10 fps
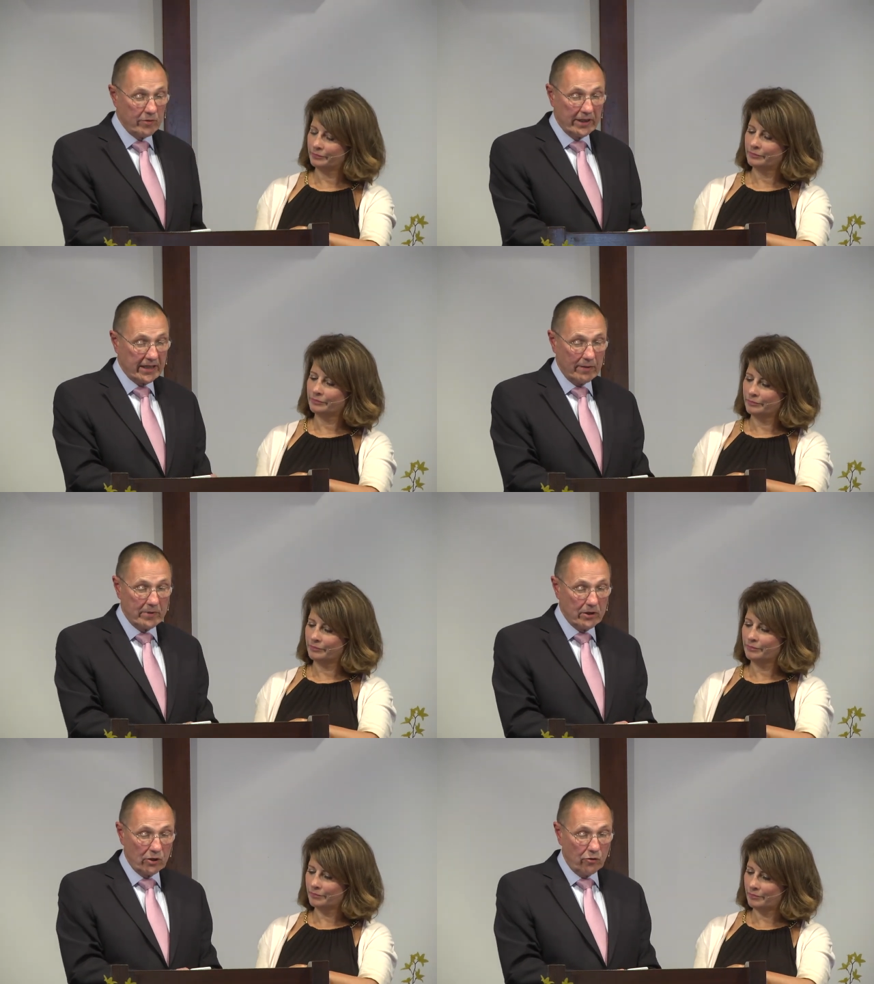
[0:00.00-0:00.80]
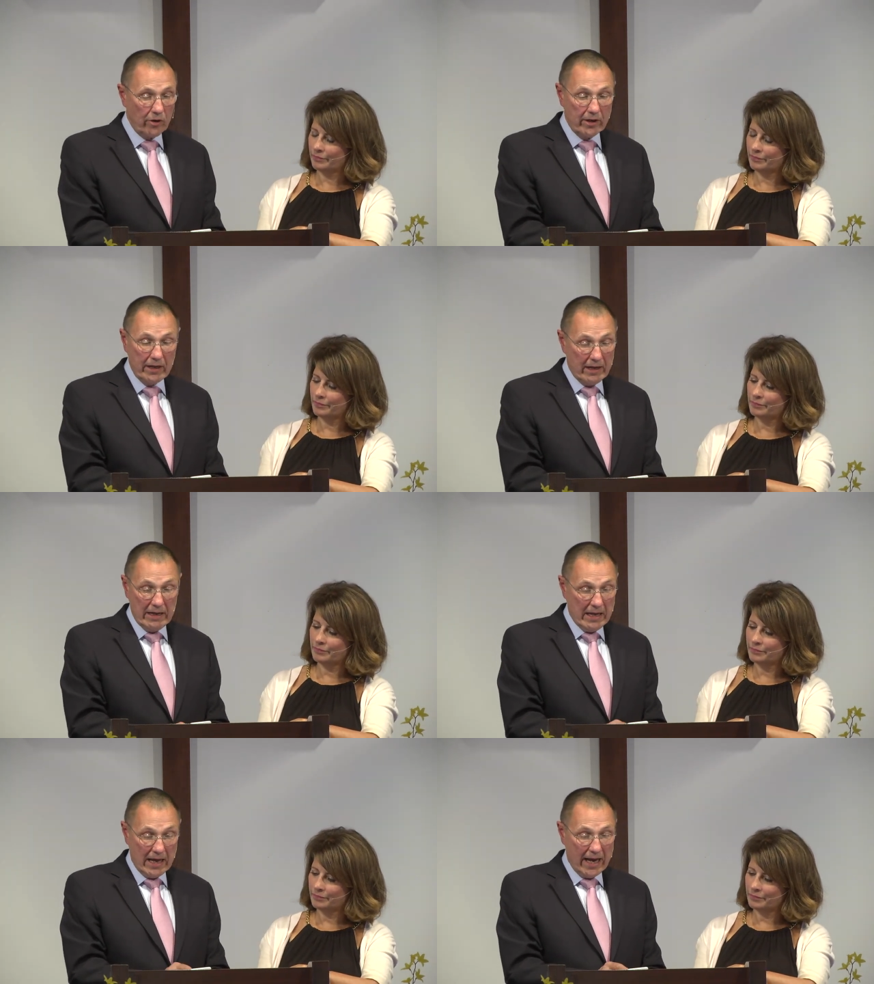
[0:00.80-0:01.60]
Speaker 1: really come to the Lord,
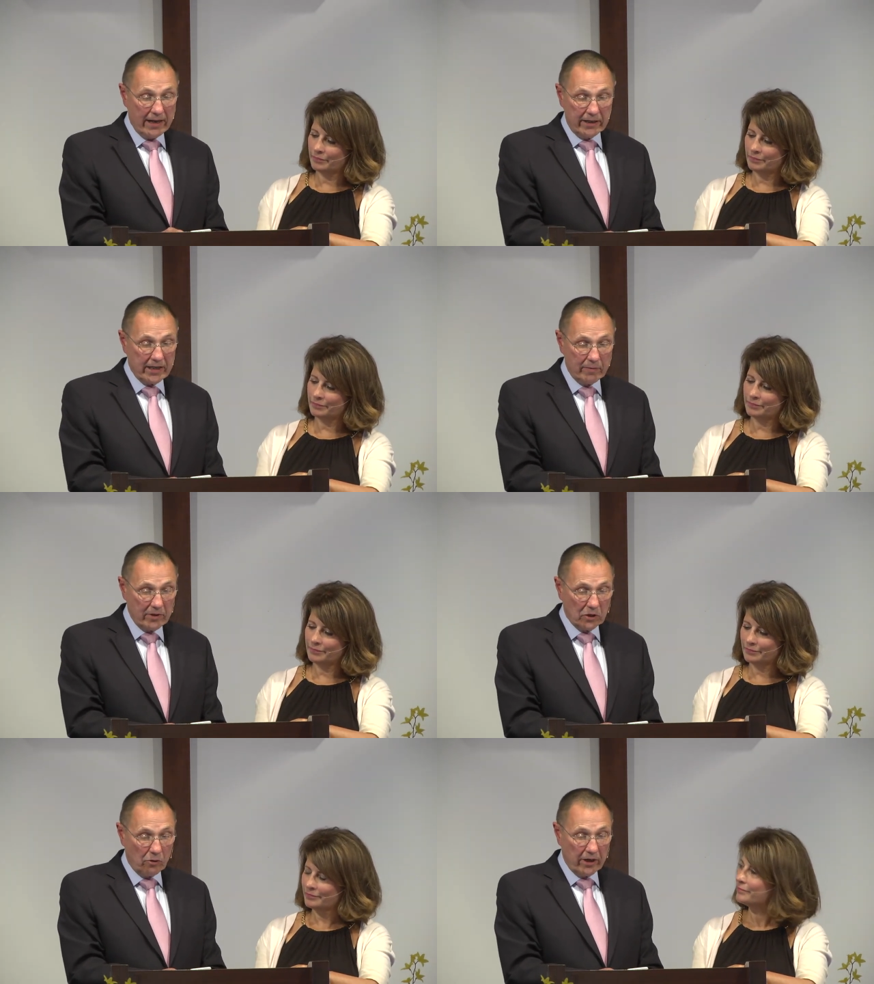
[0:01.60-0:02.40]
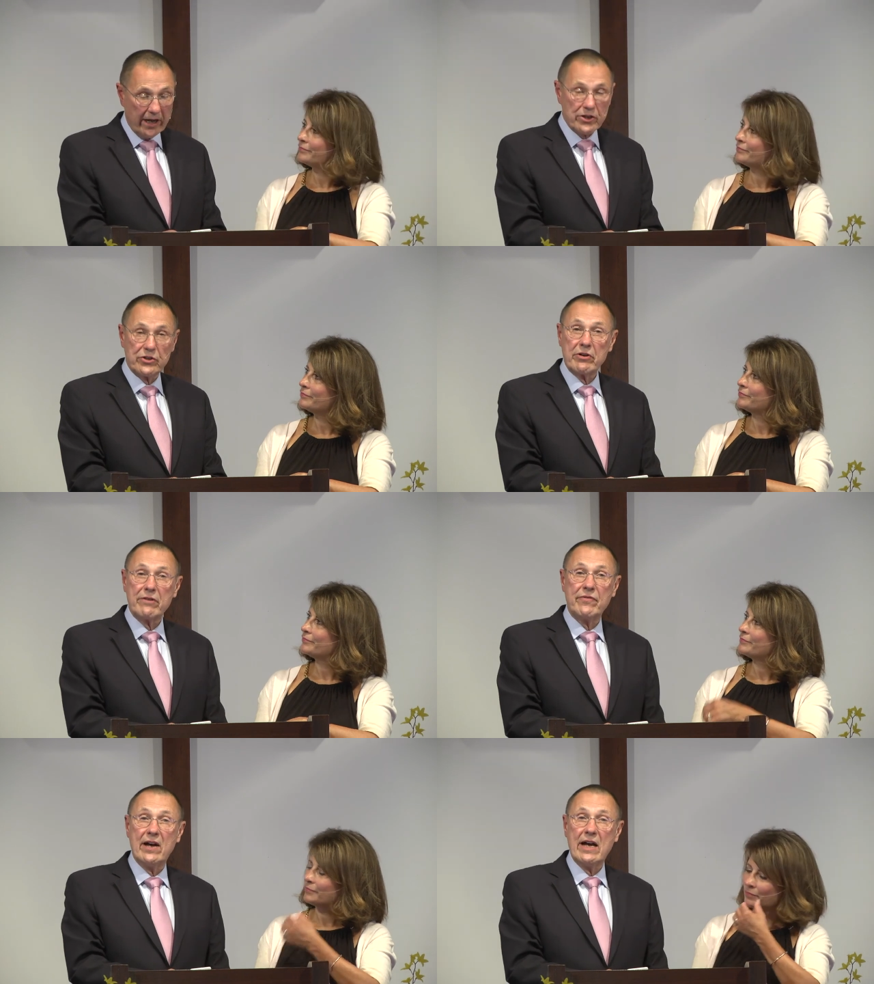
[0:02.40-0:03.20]
I had to come to the Lord at age
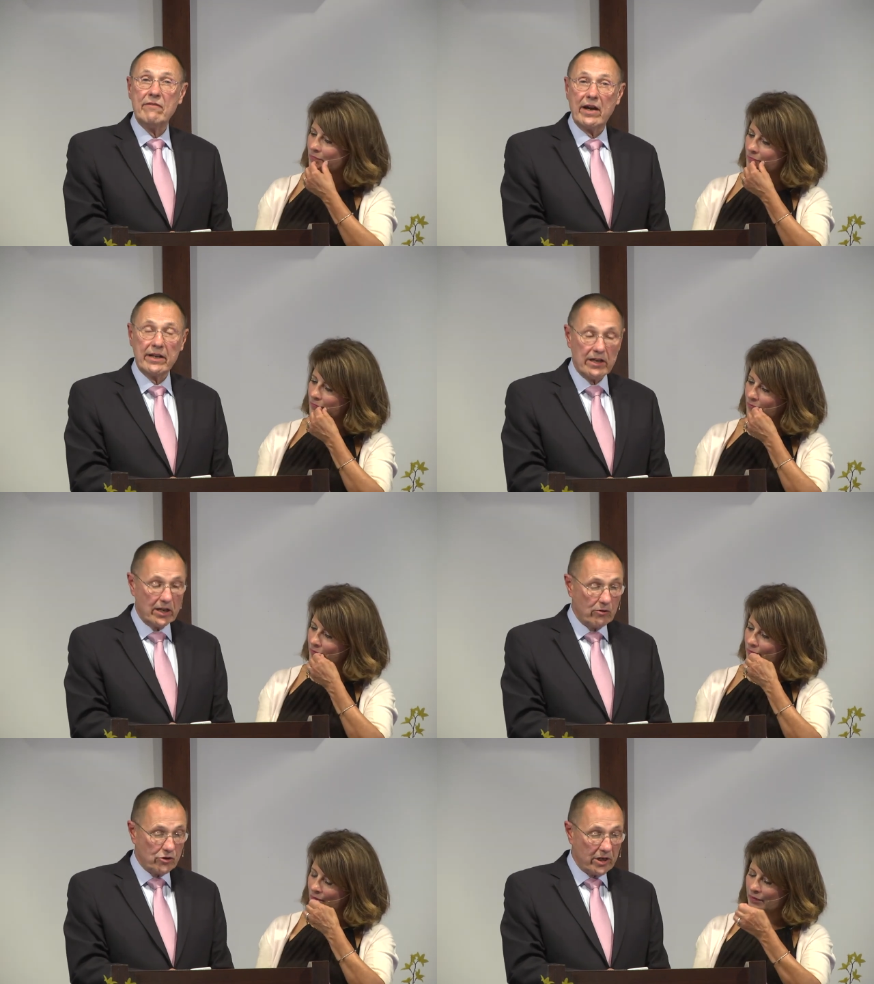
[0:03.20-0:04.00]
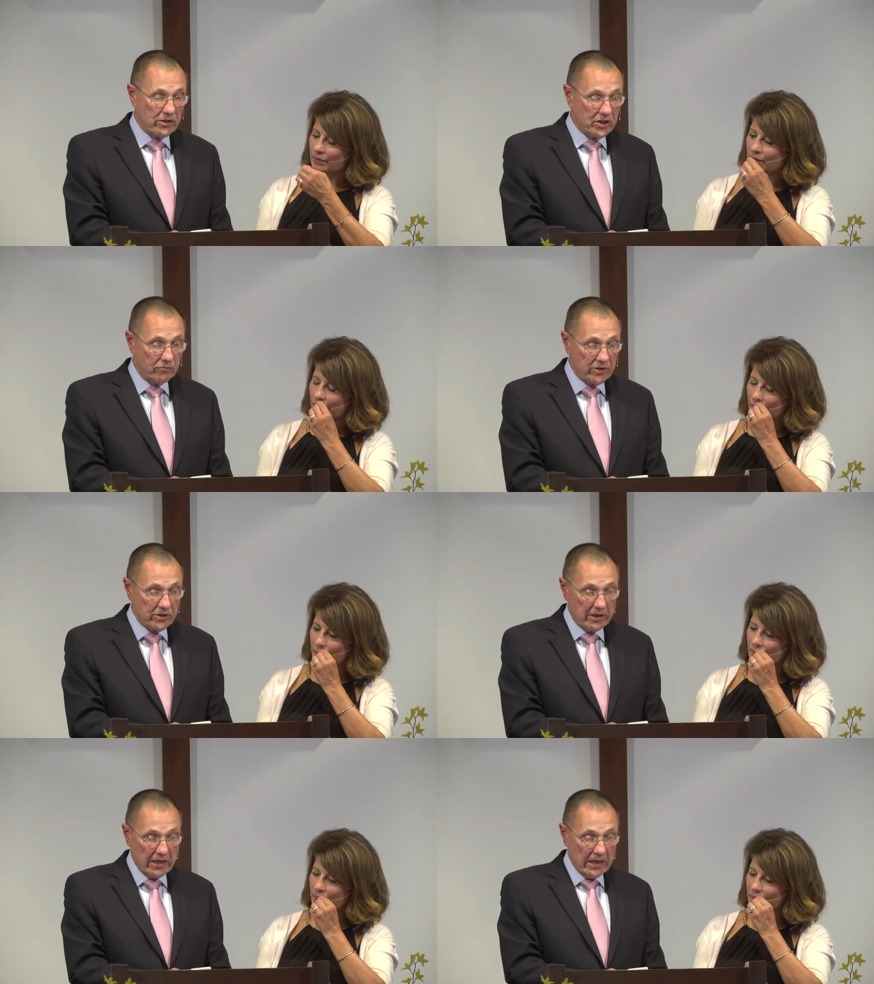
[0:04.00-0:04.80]
35. I didn't know Jesus
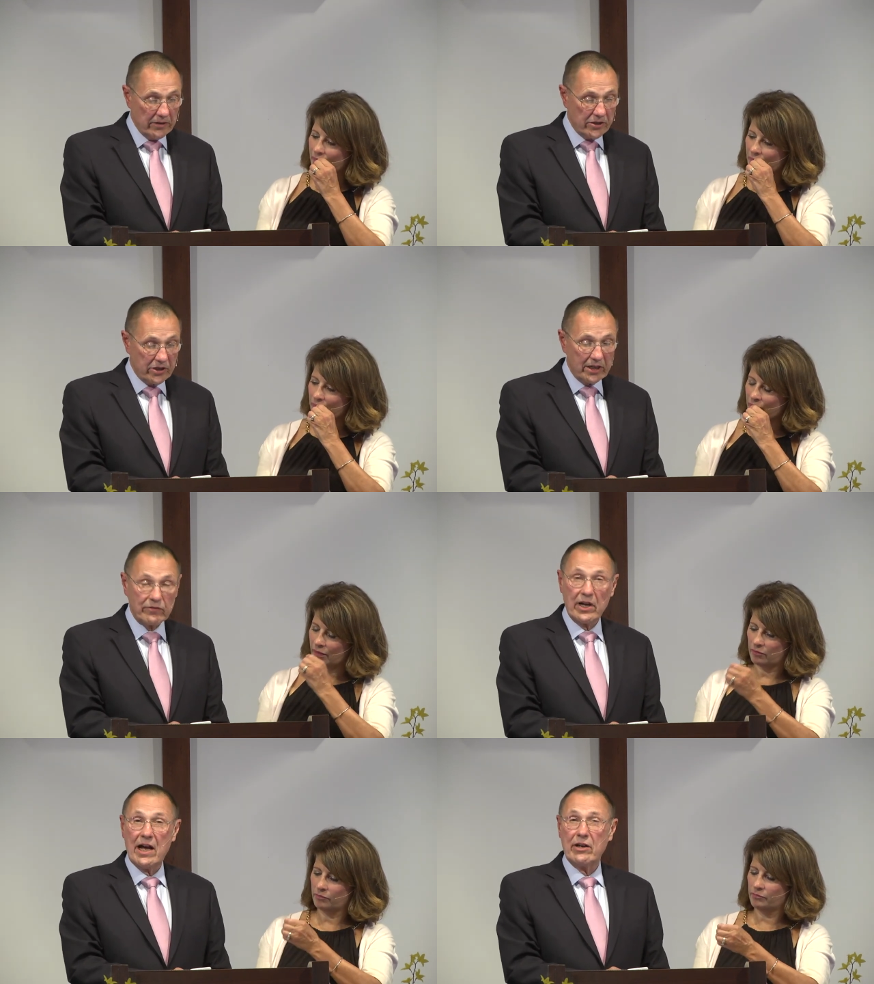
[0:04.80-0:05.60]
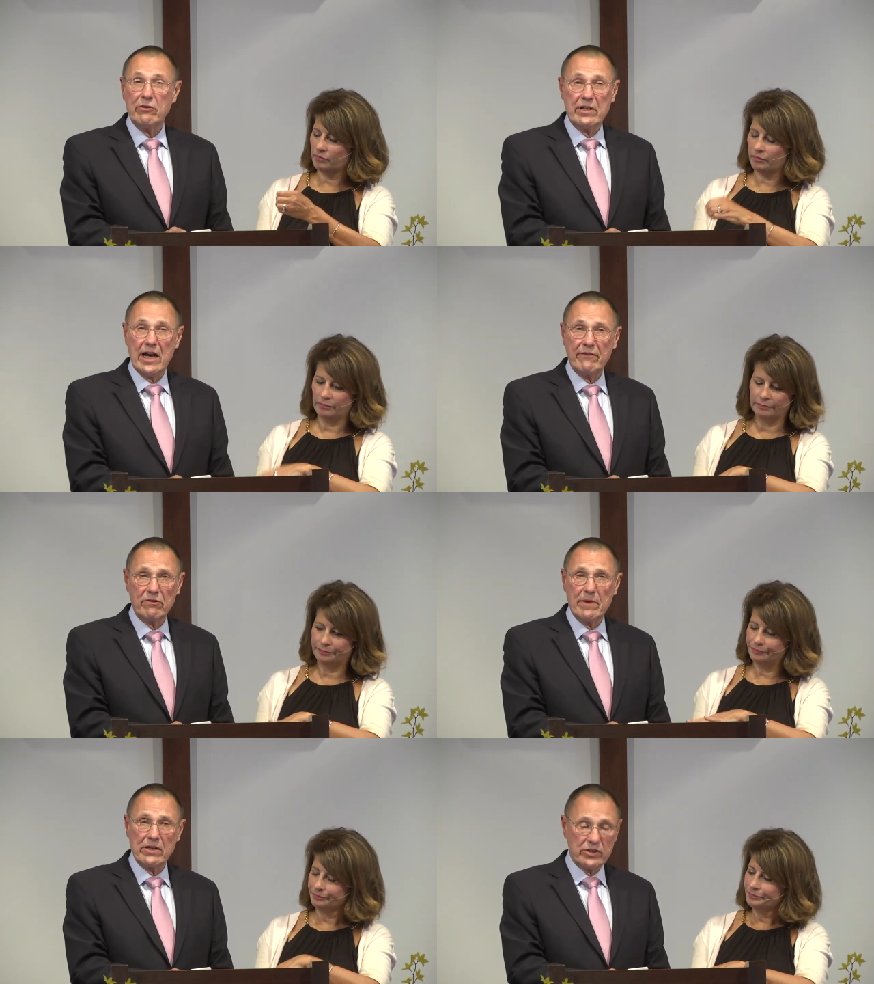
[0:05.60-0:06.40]
was mm-hmm. the Son of God who died
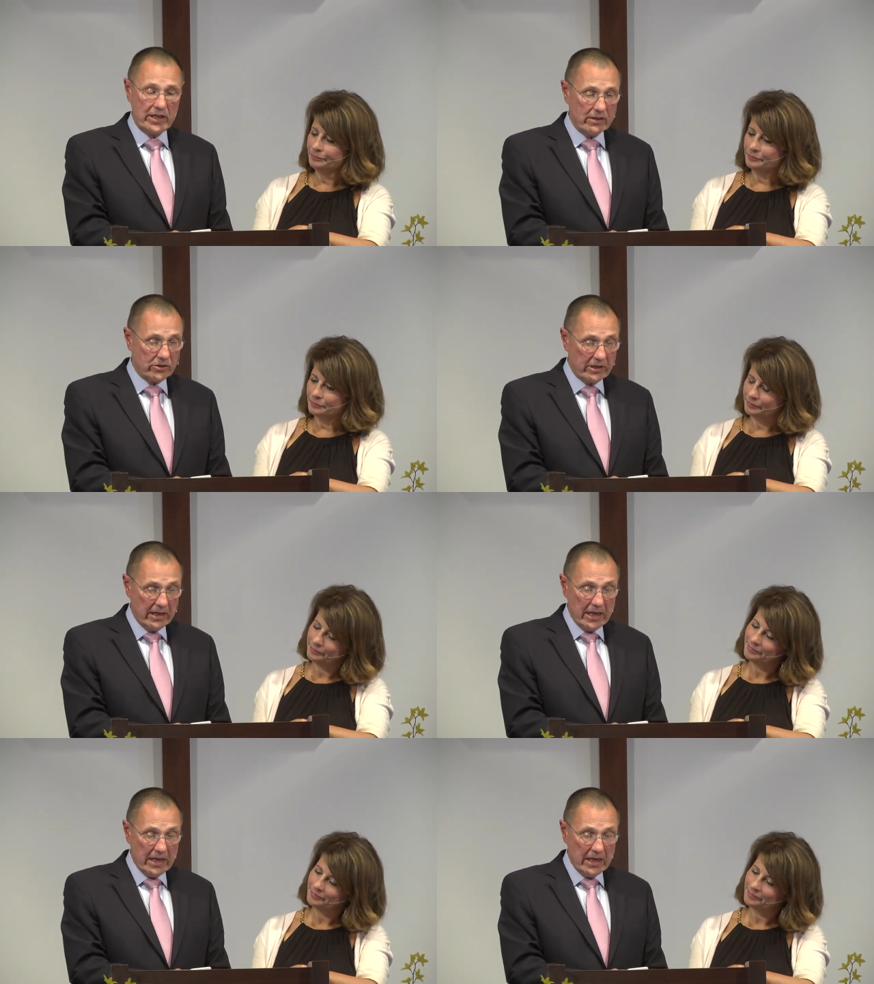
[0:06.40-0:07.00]
for my sins.